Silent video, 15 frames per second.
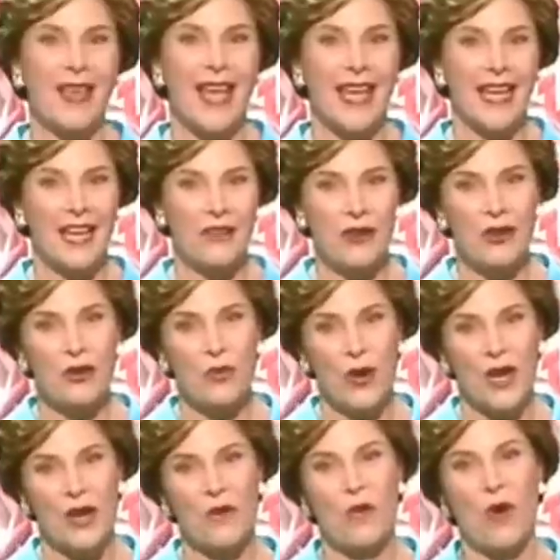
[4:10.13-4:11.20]
and he knew
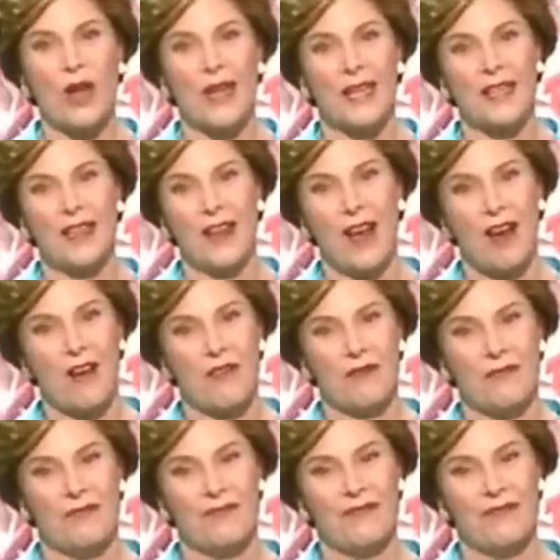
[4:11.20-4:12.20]
where he wanted to go.